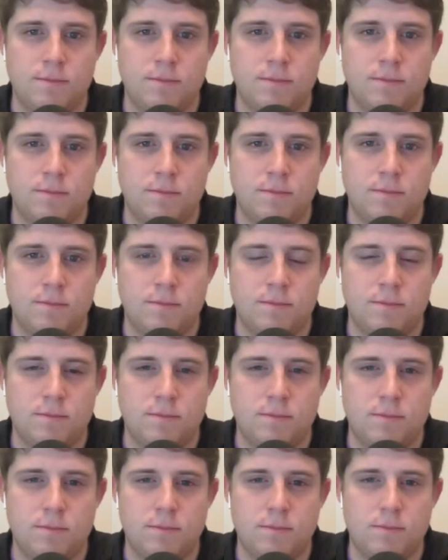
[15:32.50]

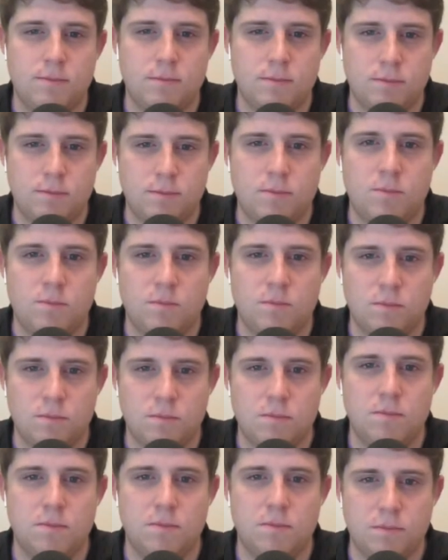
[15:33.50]

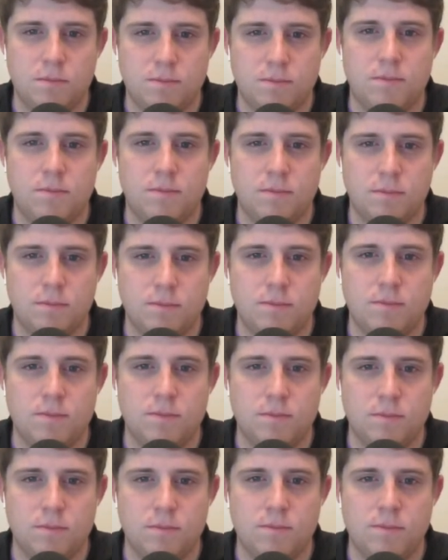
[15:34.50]

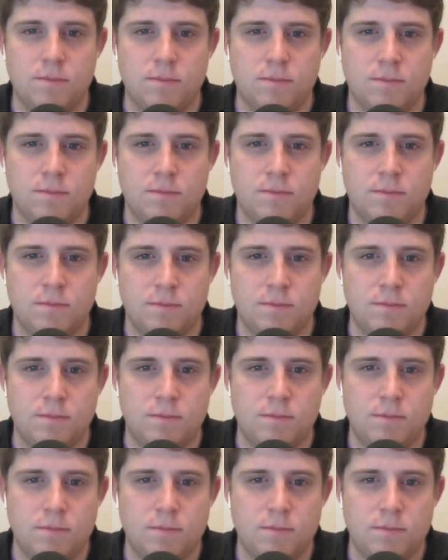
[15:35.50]
(silent)